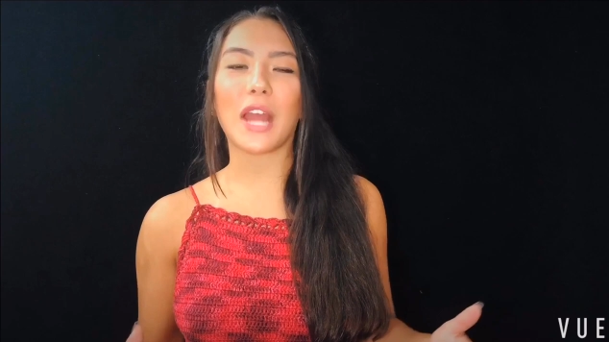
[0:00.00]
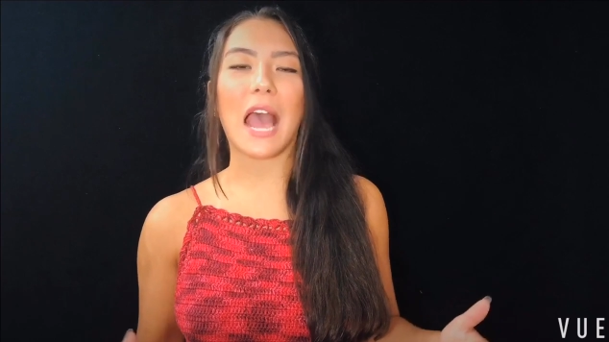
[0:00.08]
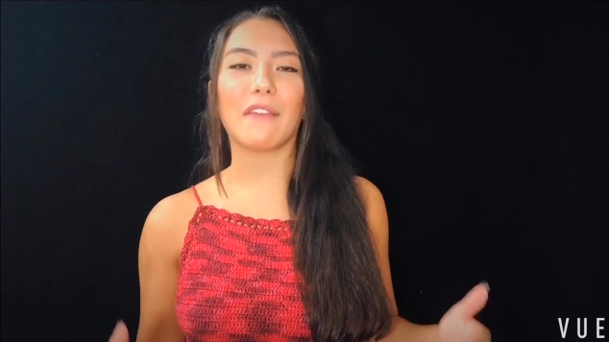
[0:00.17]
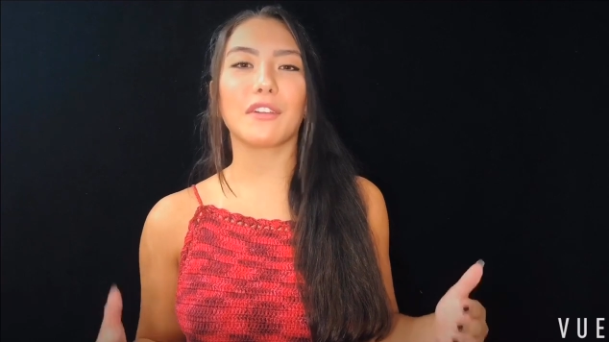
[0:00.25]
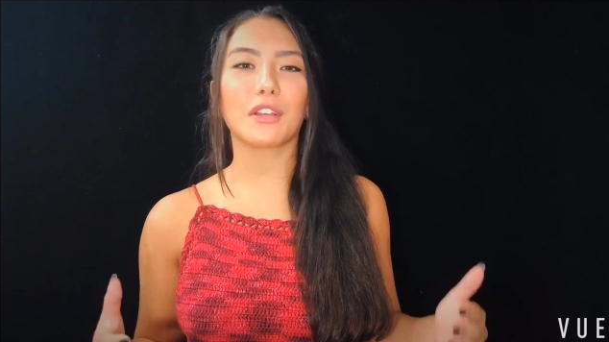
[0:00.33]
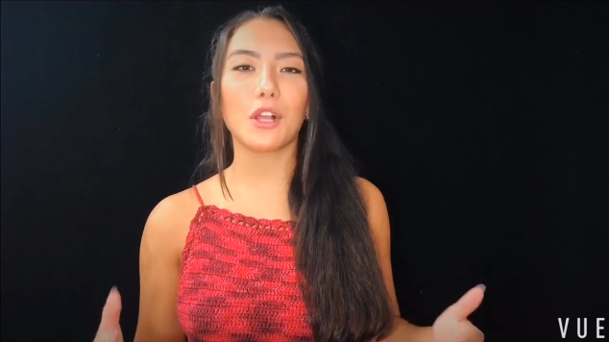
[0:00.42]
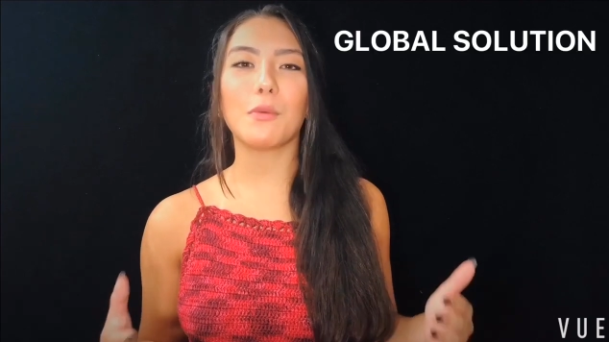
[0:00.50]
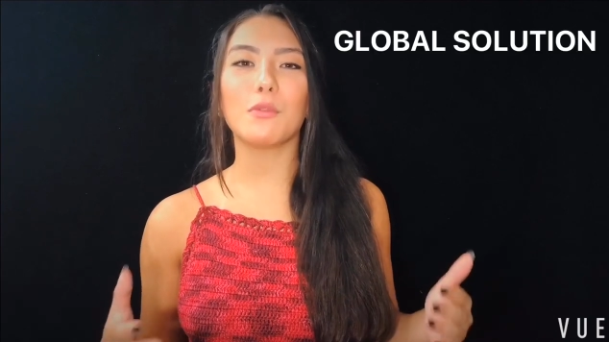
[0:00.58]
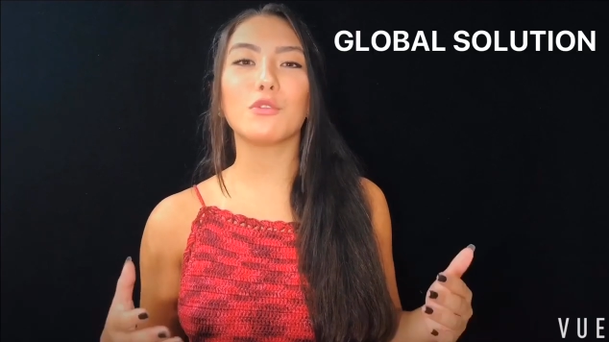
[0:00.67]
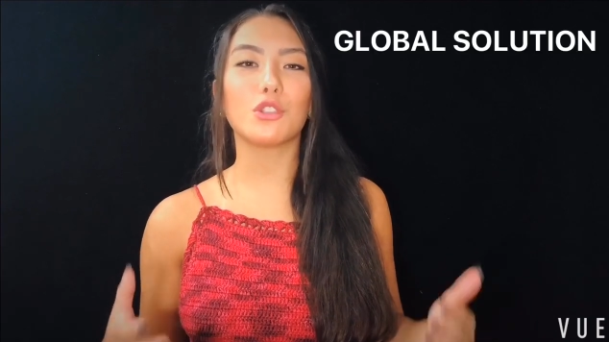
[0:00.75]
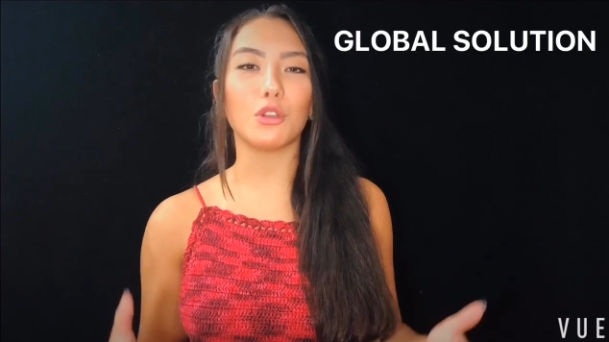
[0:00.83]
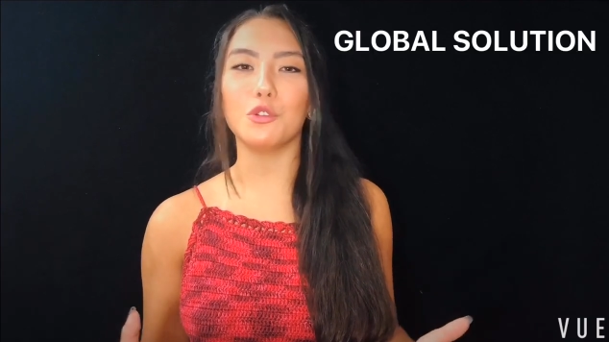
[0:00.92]
it should have a
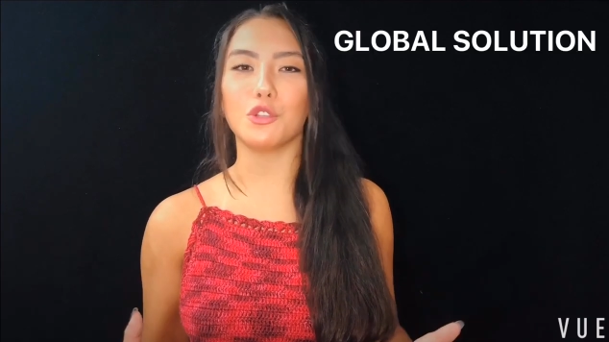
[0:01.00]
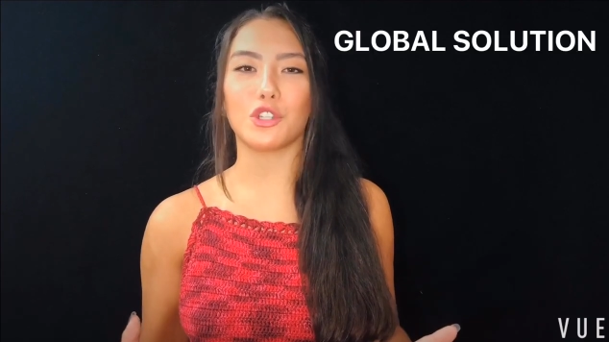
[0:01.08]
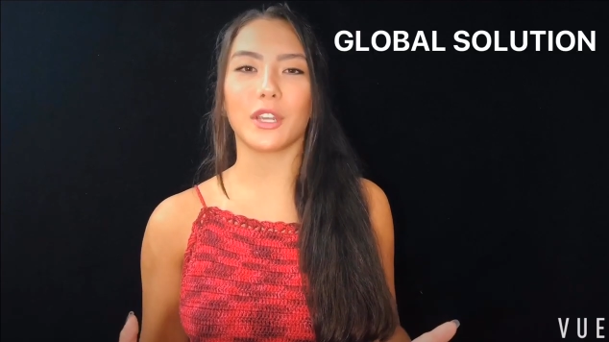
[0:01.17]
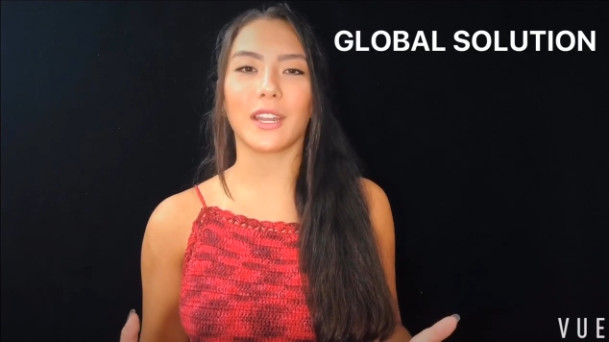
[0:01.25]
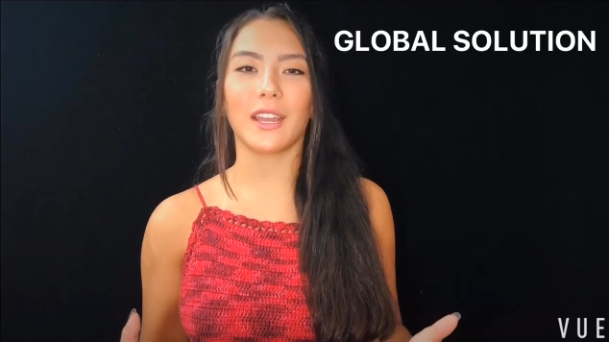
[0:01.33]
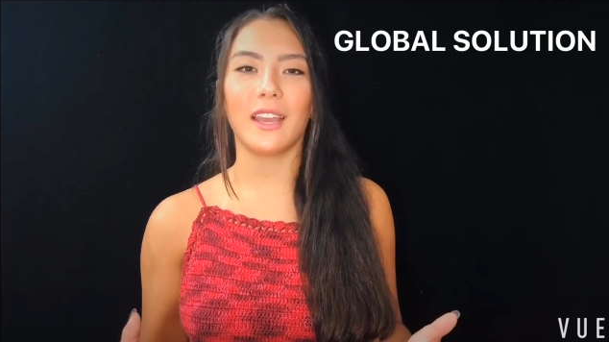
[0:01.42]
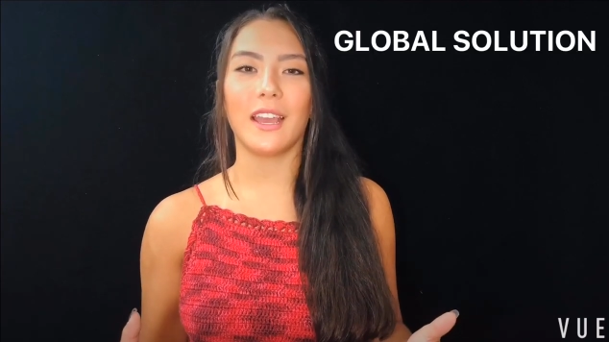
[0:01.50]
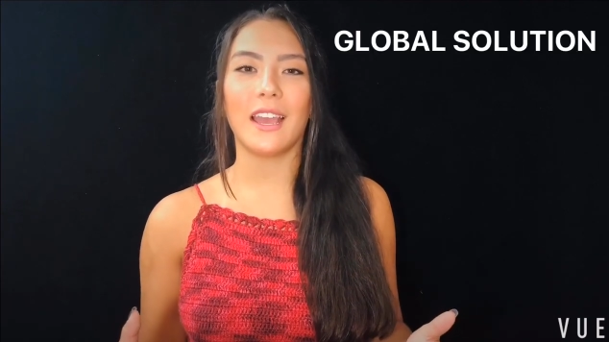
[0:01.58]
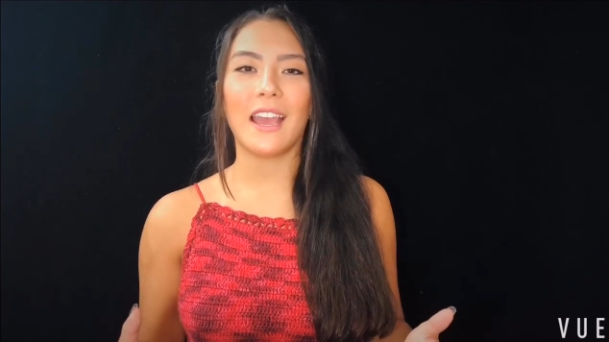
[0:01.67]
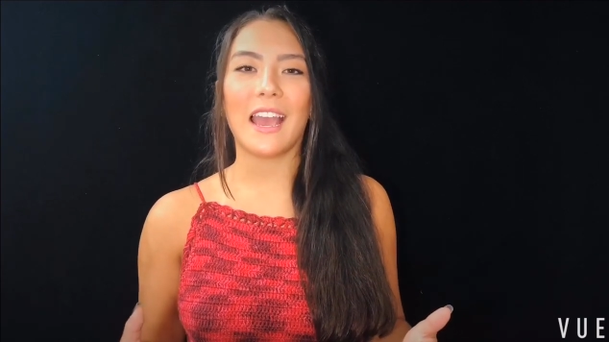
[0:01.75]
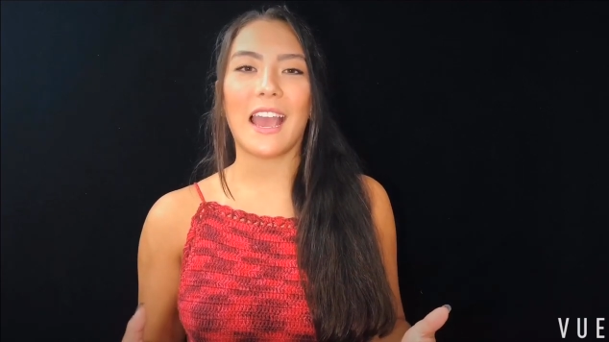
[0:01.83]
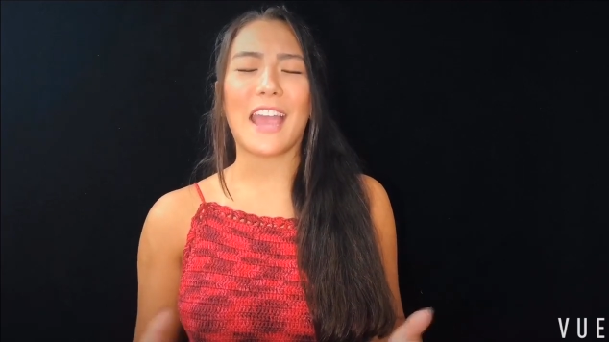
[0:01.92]
global solution.
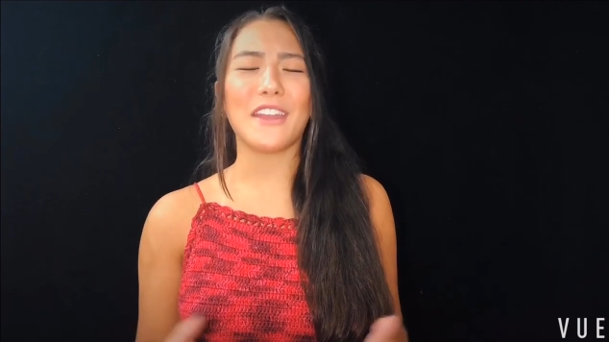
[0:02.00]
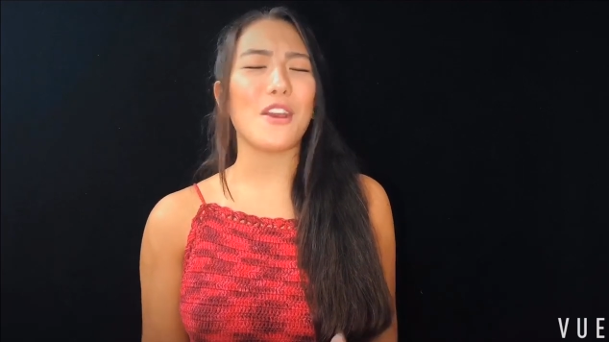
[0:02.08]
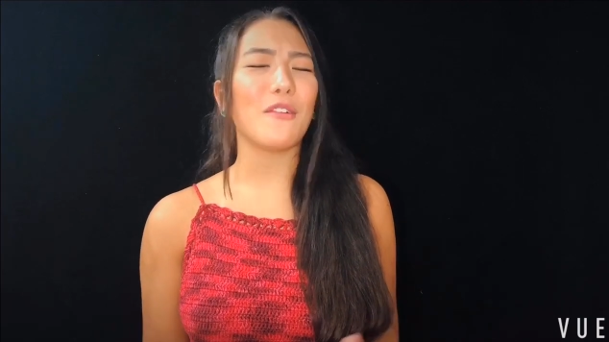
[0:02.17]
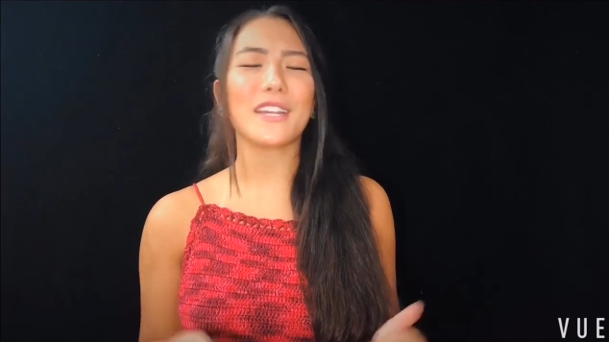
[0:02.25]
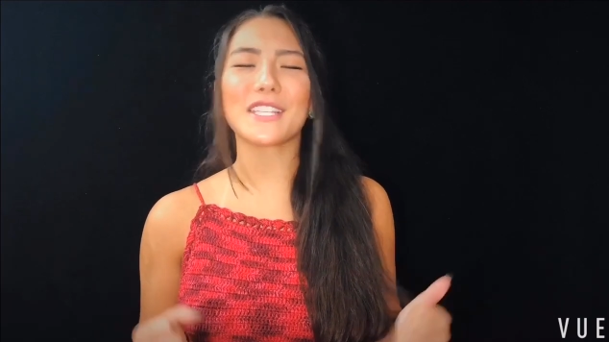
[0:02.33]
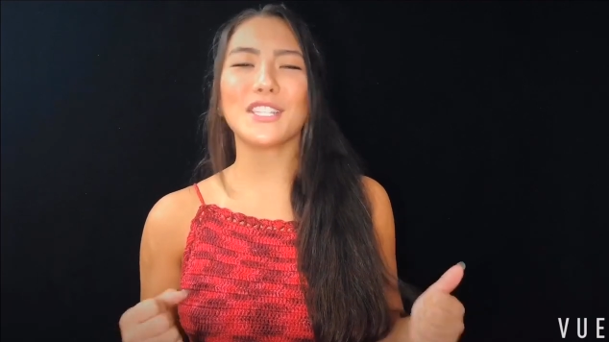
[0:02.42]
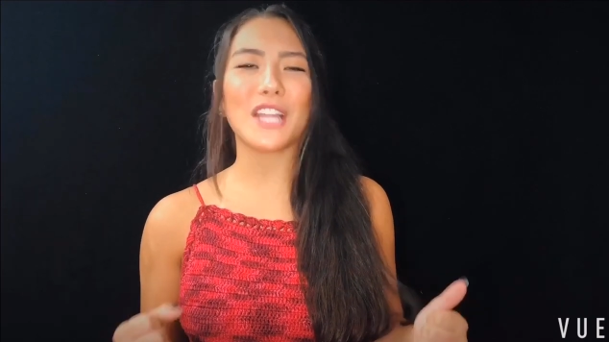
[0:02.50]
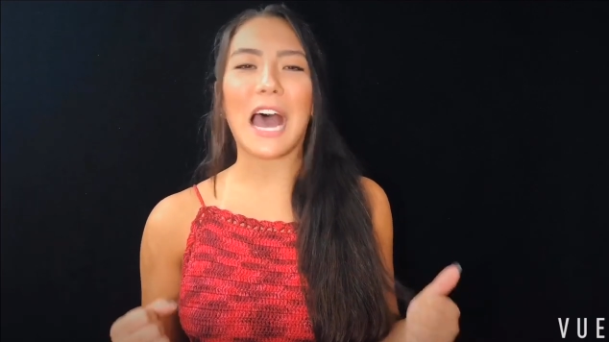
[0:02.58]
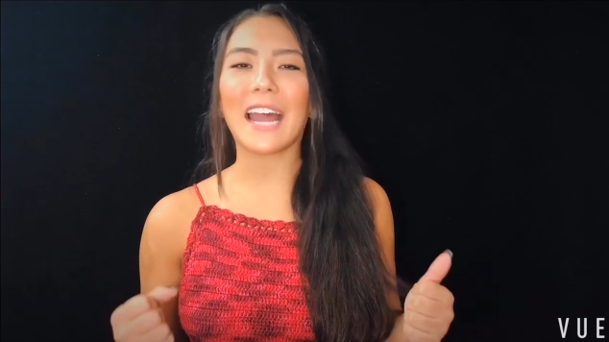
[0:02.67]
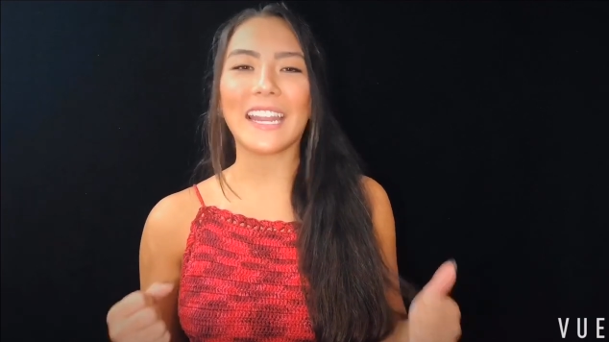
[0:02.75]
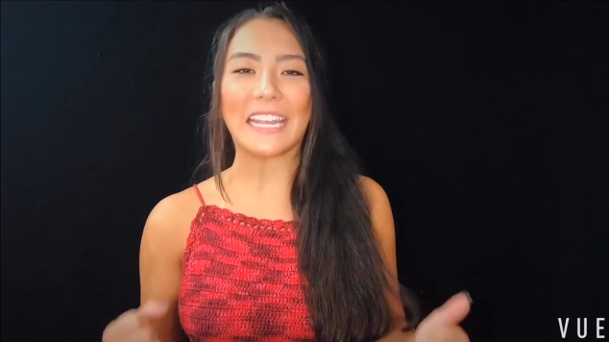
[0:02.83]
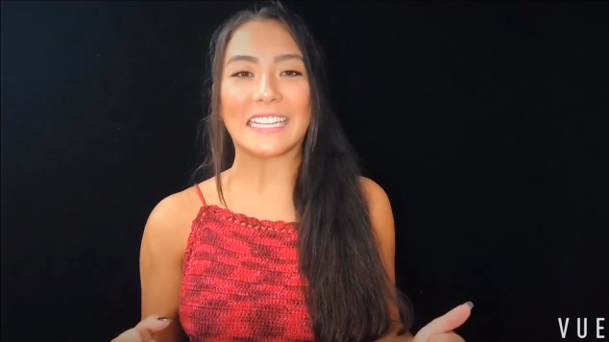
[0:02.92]
I know it is
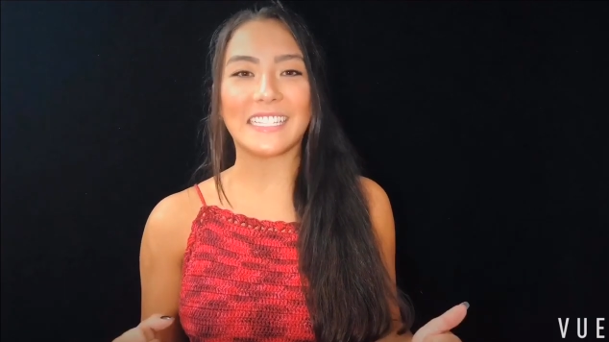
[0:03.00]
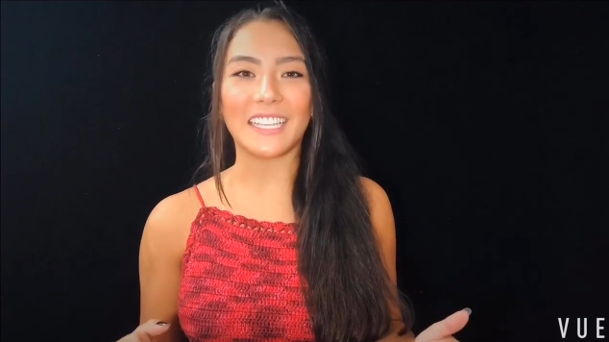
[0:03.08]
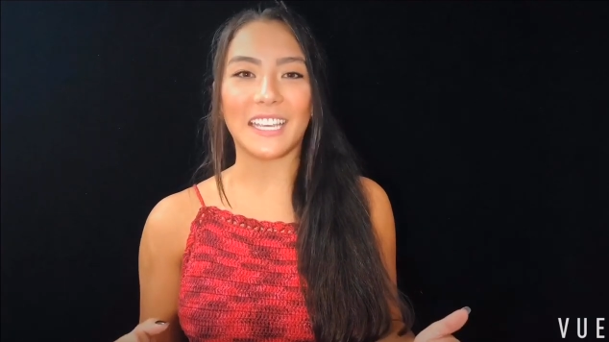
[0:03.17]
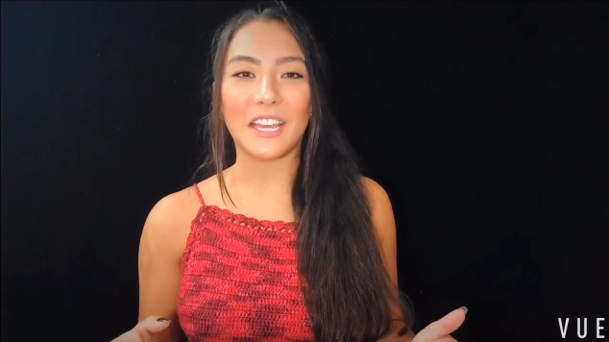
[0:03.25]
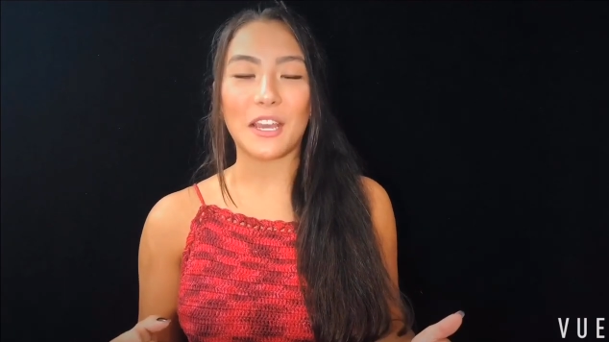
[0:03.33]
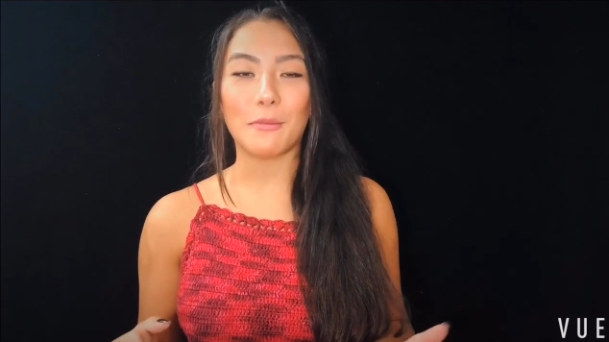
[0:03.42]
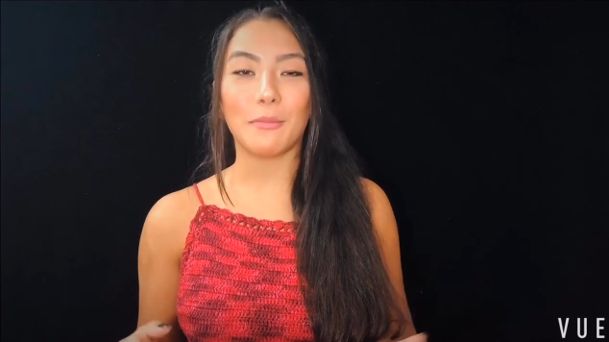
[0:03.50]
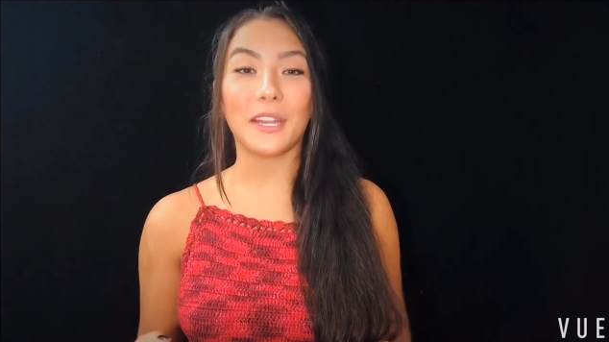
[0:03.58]
not easy,